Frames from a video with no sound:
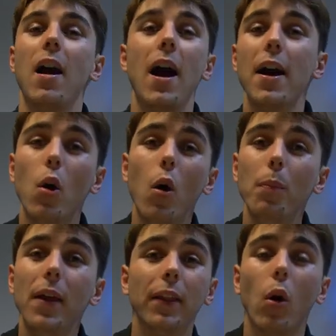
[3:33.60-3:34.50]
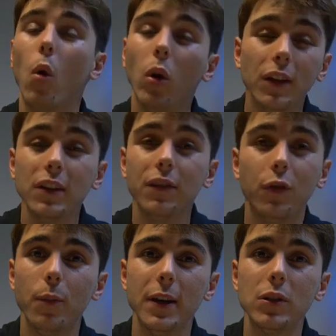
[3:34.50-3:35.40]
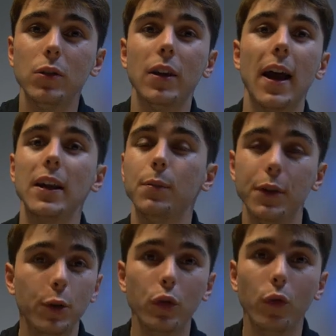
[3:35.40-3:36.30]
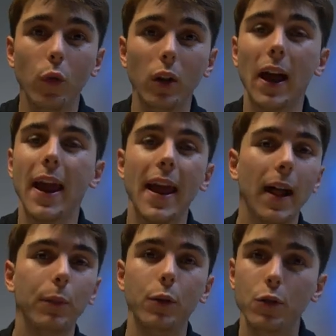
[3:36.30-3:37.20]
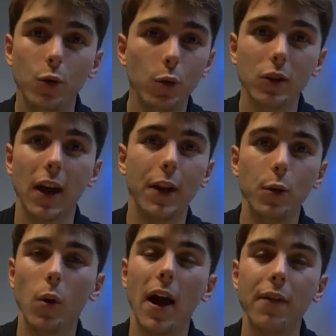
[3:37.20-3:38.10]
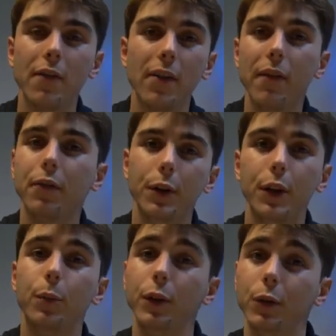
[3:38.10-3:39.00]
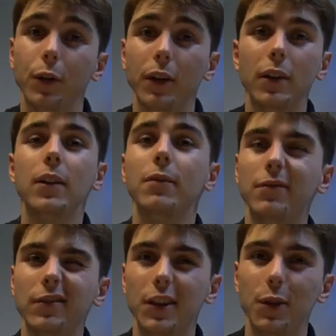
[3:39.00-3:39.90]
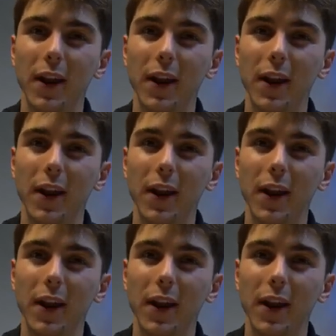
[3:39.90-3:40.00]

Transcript: I hope that all this information has been useful and helped you choose a new FFF 3D printer. See you